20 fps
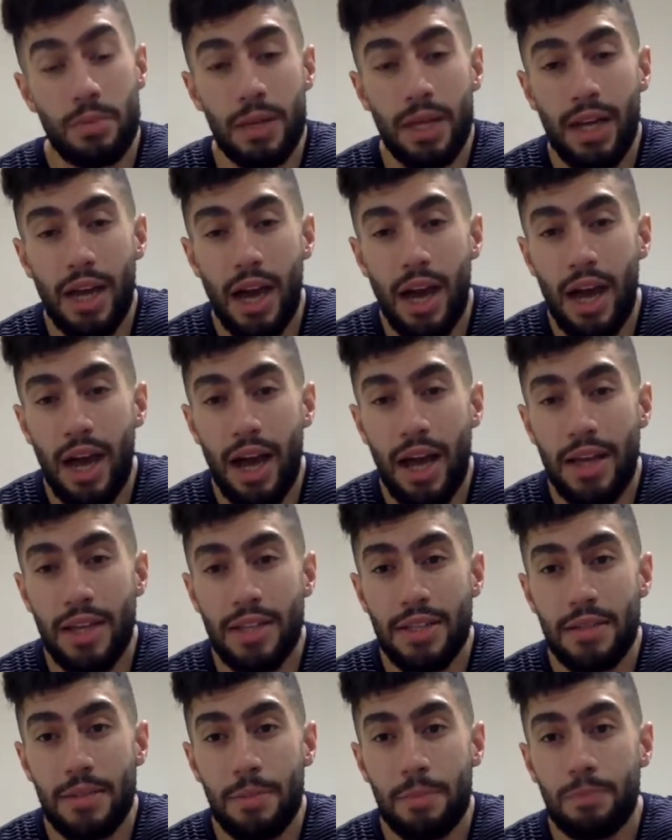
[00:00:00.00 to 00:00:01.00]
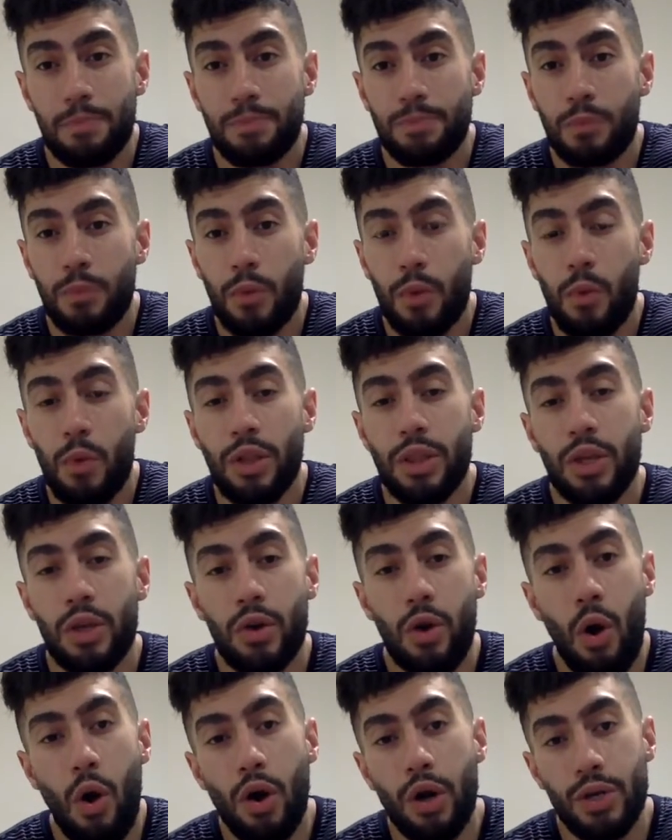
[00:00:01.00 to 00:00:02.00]
because what the
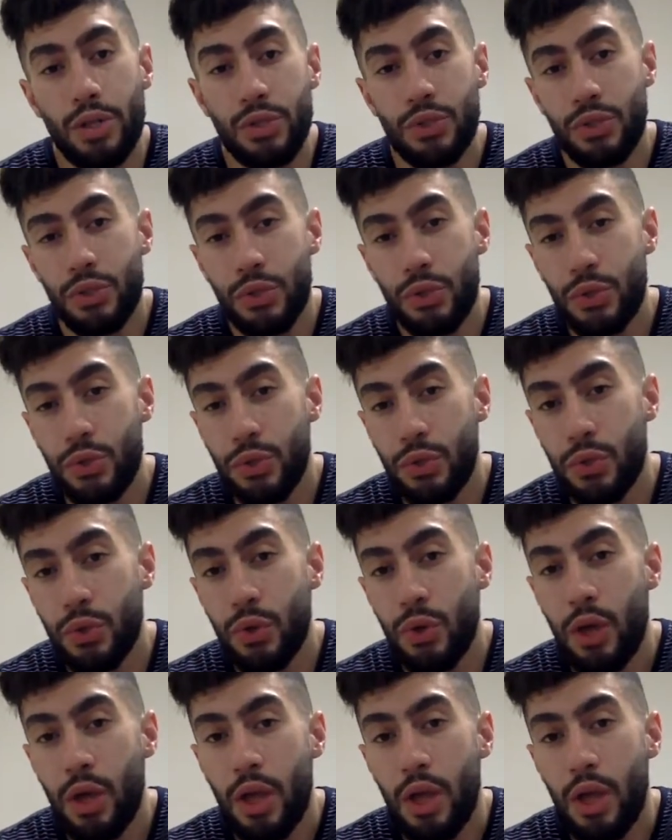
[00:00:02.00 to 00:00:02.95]
congas do,